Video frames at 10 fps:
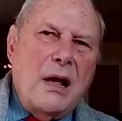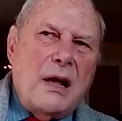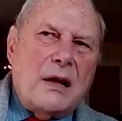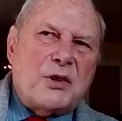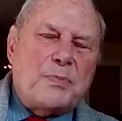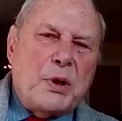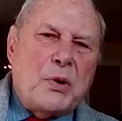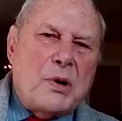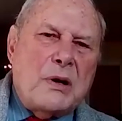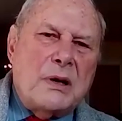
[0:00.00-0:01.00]

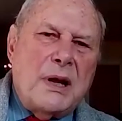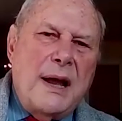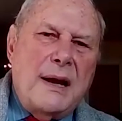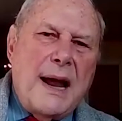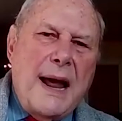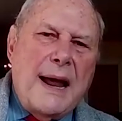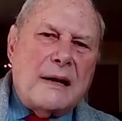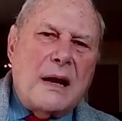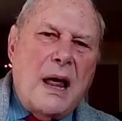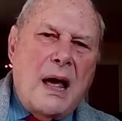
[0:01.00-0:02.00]
explored and
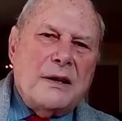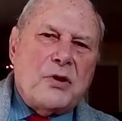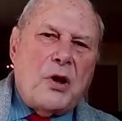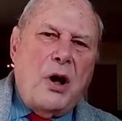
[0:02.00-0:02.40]
analyzed